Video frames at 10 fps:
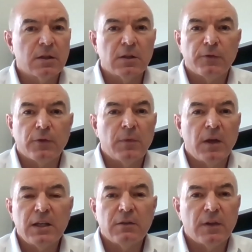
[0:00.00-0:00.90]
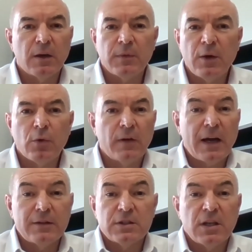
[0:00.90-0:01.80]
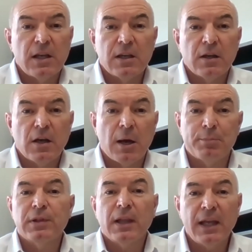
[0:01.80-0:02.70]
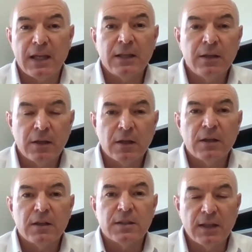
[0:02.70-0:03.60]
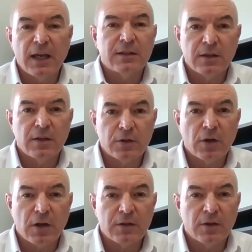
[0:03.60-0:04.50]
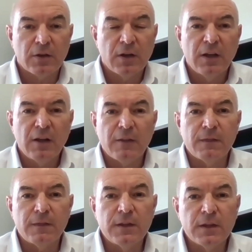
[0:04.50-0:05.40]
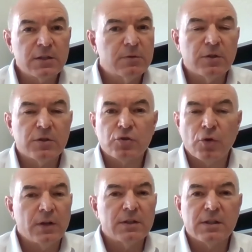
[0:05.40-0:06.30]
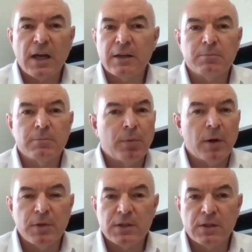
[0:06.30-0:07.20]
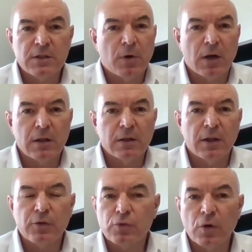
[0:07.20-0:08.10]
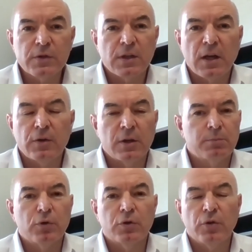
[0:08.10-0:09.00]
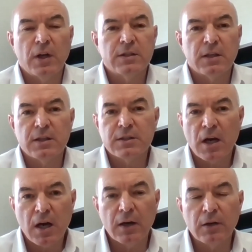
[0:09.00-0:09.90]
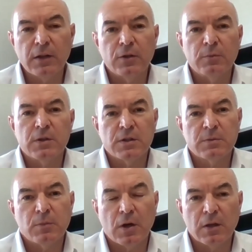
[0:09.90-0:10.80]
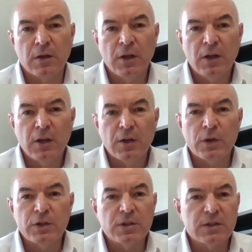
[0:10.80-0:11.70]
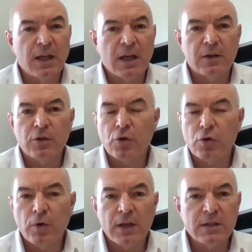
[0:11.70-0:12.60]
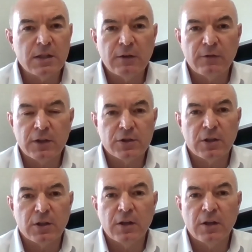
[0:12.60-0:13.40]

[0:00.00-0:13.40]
for many of them, they would have had to take a plane to get to their doctor. This destroys that business model. It throws it out and it creates an entirely new business model, which is, again, crazy efficient,